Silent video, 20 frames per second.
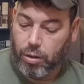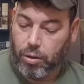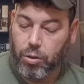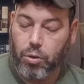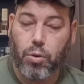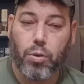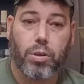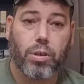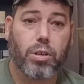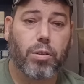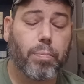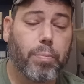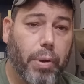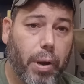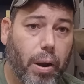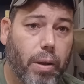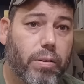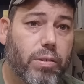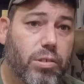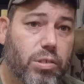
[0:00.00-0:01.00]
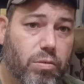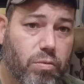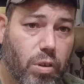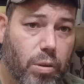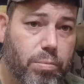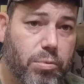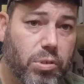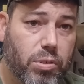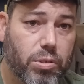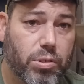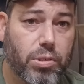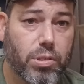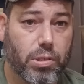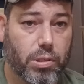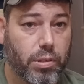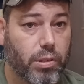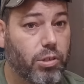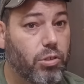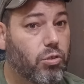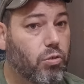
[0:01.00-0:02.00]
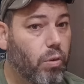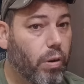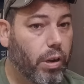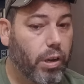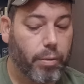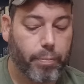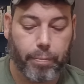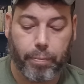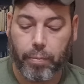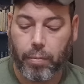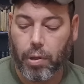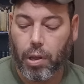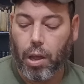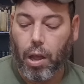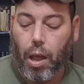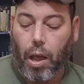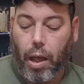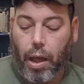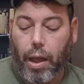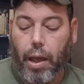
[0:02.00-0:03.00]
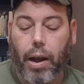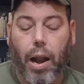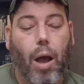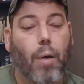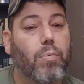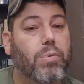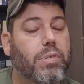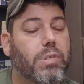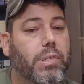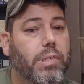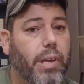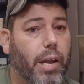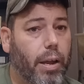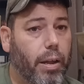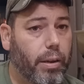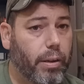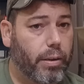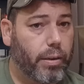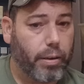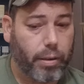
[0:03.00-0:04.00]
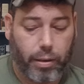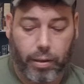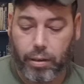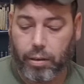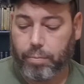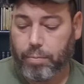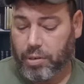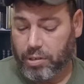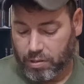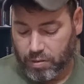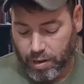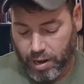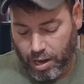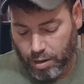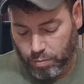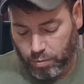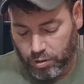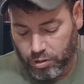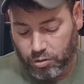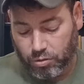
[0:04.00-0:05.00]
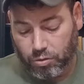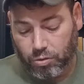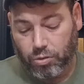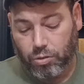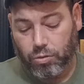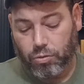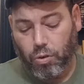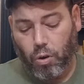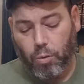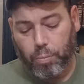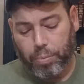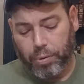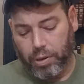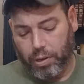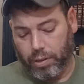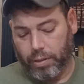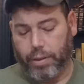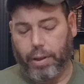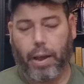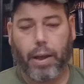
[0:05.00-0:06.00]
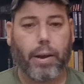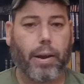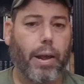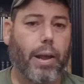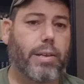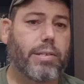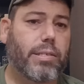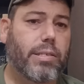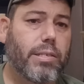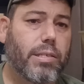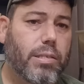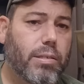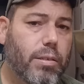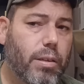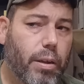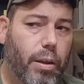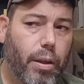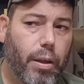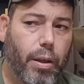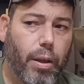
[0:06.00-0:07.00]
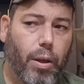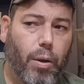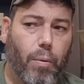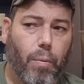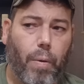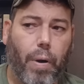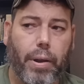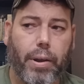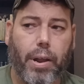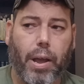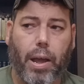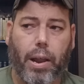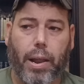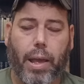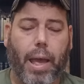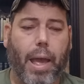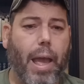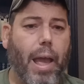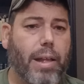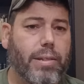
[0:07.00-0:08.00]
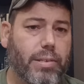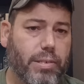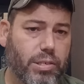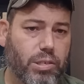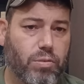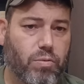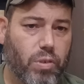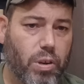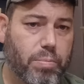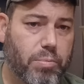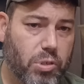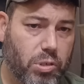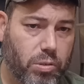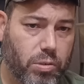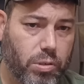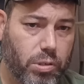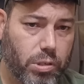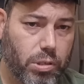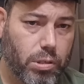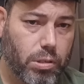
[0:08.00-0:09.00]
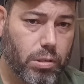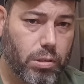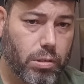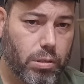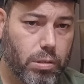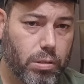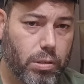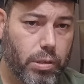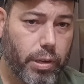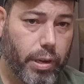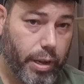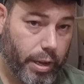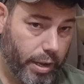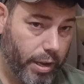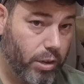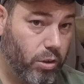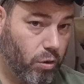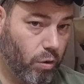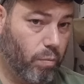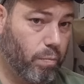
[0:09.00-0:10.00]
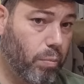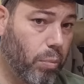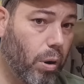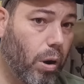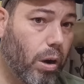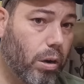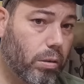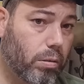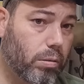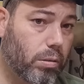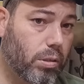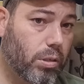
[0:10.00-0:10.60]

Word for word: you can compare the scriptures to the dream. And I was telling uh, Mr. Edward Tropea that. I says, why not add the scriptures in your book